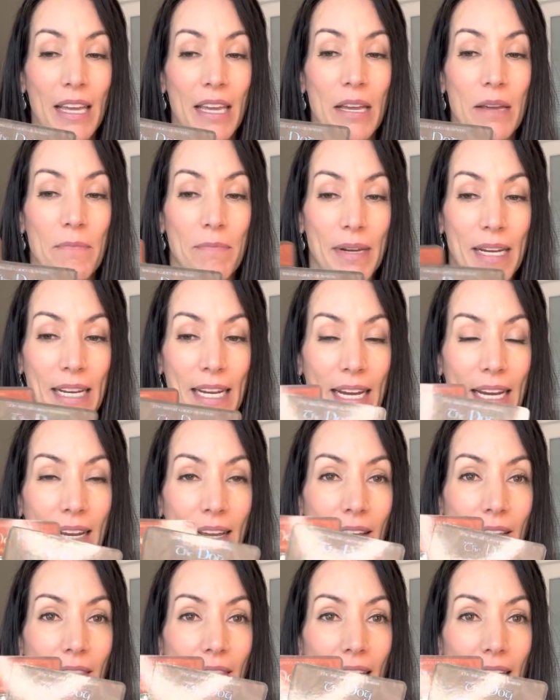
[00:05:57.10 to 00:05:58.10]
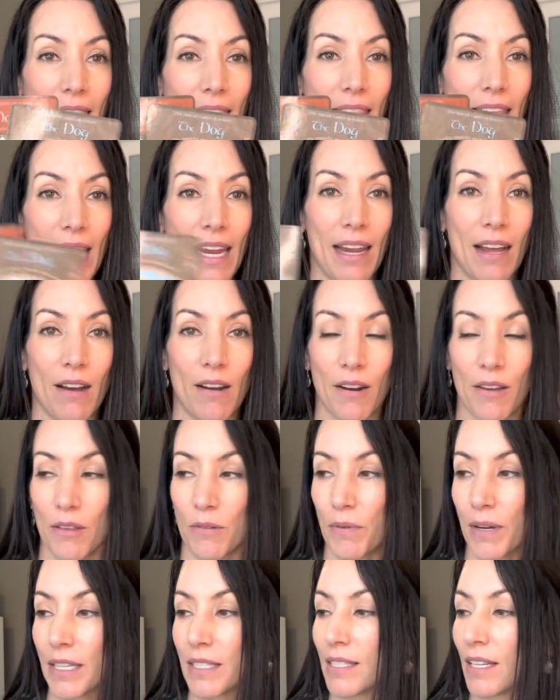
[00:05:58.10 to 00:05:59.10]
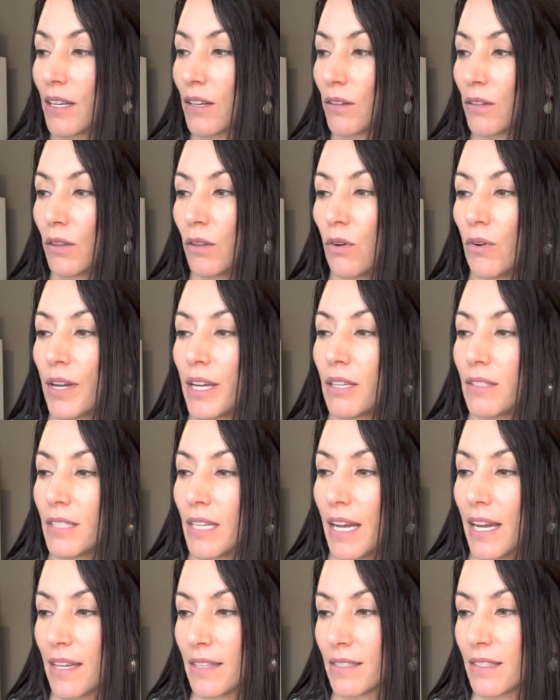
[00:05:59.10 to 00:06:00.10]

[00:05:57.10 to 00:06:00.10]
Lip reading: meaning that they are the ones that are loyal to us.